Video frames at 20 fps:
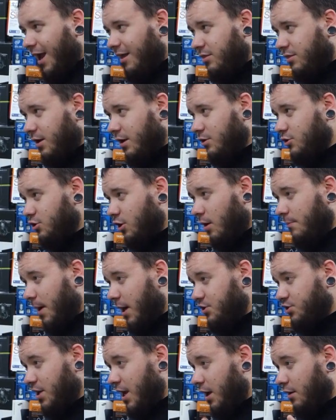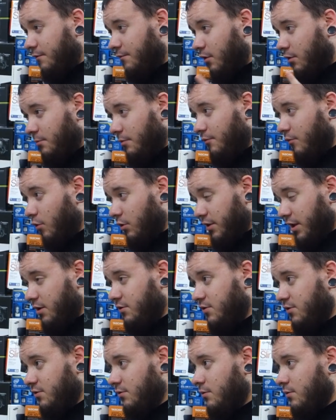I think Sharp actually had a phone before this.